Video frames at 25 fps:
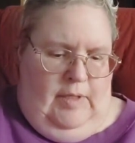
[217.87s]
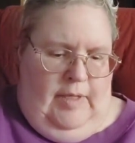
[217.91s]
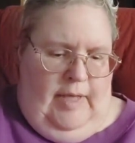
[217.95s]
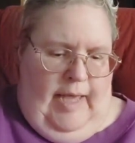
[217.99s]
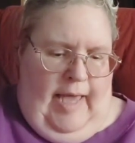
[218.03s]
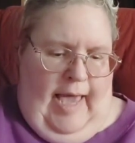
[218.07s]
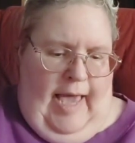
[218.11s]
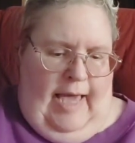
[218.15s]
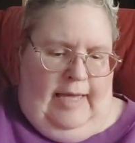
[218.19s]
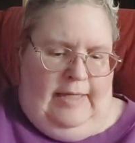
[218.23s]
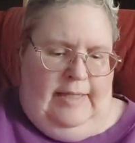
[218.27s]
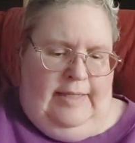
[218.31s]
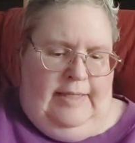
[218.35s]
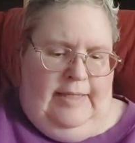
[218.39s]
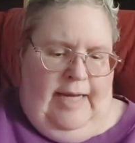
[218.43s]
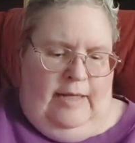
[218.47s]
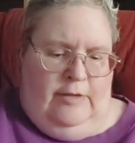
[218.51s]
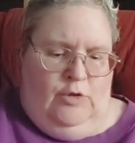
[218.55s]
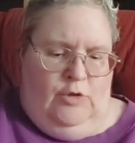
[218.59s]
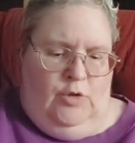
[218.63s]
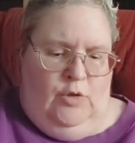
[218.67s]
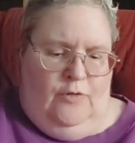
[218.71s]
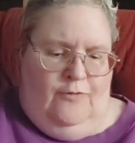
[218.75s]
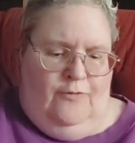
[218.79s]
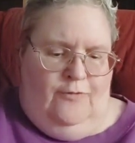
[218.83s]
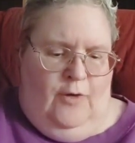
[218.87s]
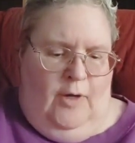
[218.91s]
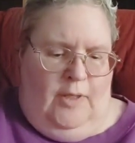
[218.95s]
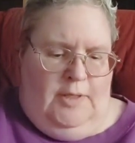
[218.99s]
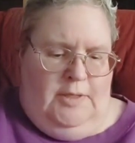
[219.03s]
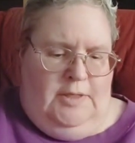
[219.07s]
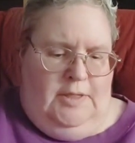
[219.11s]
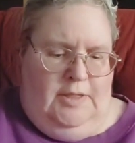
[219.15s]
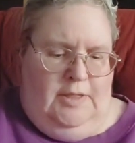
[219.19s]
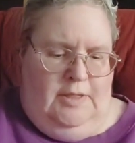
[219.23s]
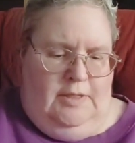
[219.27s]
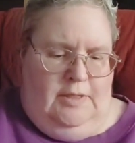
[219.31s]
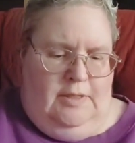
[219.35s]
Adding an outdoor
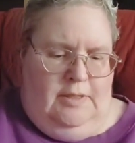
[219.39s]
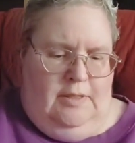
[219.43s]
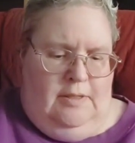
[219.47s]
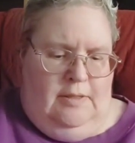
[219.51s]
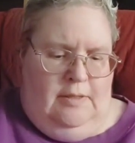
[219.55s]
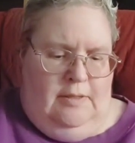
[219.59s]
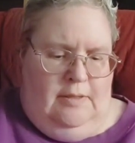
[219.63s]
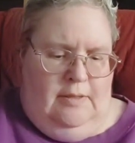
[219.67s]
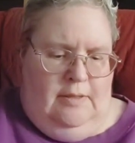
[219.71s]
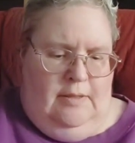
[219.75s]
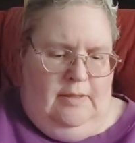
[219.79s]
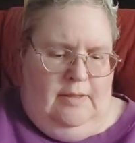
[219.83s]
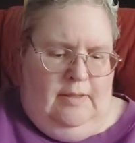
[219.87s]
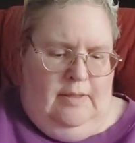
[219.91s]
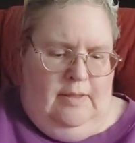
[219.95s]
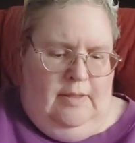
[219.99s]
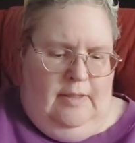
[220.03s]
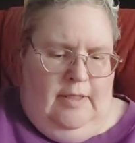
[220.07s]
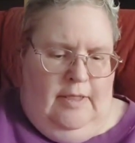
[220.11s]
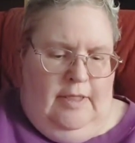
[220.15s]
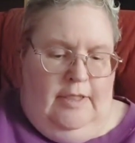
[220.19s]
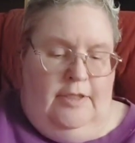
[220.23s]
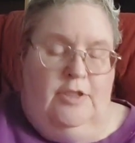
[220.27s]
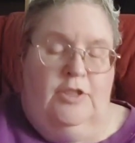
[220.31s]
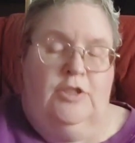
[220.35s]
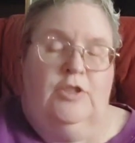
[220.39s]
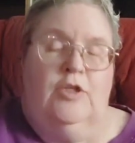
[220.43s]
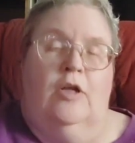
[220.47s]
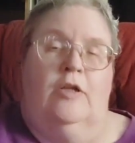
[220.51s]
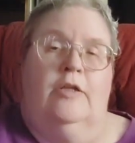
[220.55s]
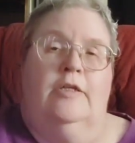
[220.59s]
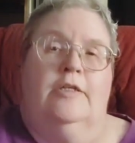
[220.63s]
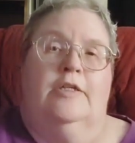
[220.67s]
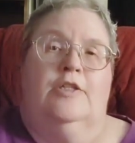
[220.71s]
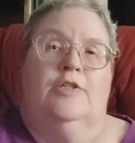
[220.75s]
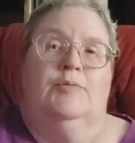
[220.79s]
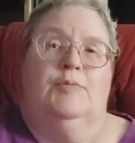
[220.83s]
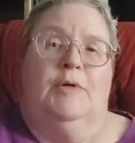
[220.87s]
faucet. And
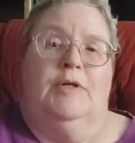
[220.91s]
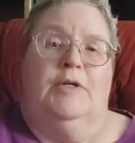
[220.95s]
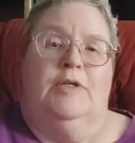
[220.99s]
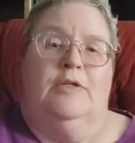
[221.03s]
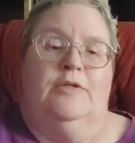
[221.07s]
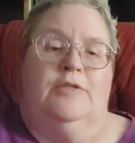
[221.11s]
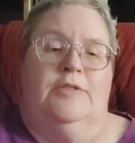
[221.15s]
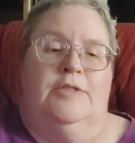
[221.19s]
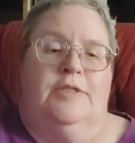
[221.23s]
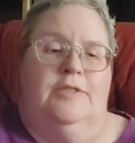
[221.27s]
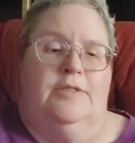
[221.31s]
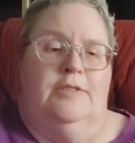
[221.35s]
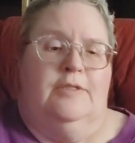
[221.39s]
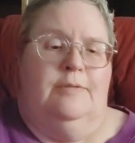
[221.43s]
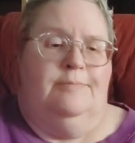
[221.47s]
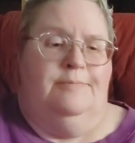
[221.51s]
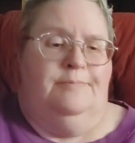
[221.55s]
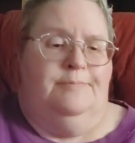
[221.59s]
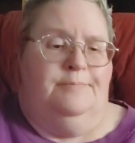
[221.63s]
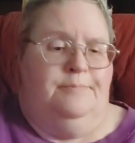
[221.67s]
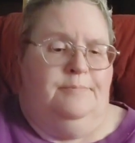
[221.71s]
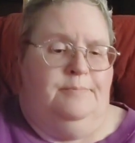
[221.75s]
installing a sprinkler system.